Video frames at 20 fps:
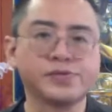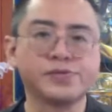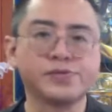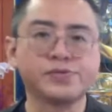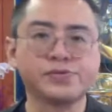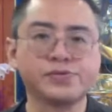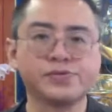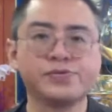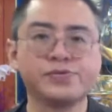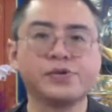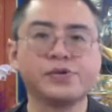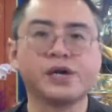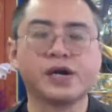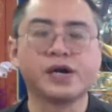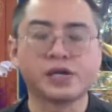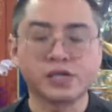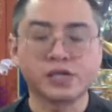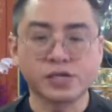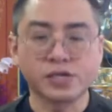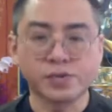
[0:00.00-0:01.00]
to
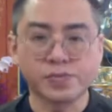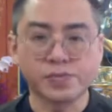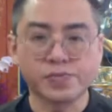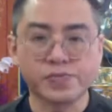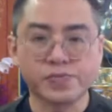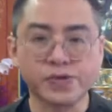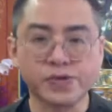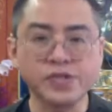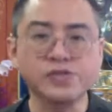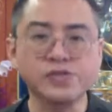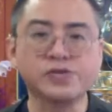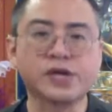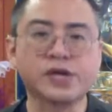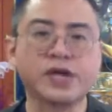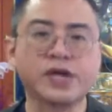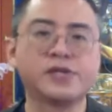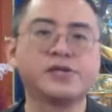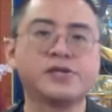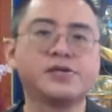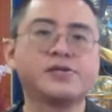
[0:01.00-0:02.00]
bring
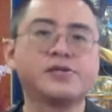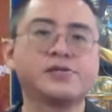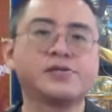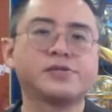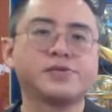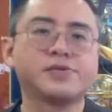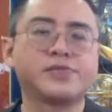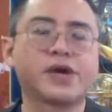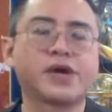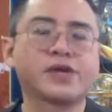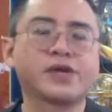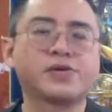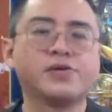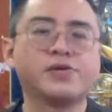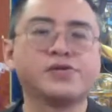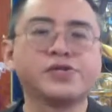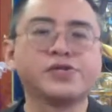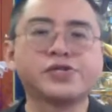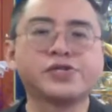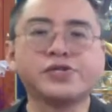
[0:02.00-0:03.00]
together the right
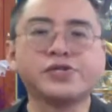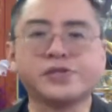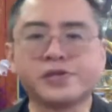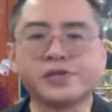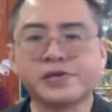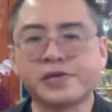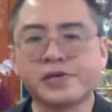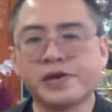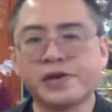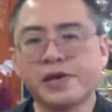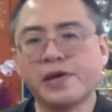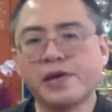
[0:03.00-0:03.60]
conditions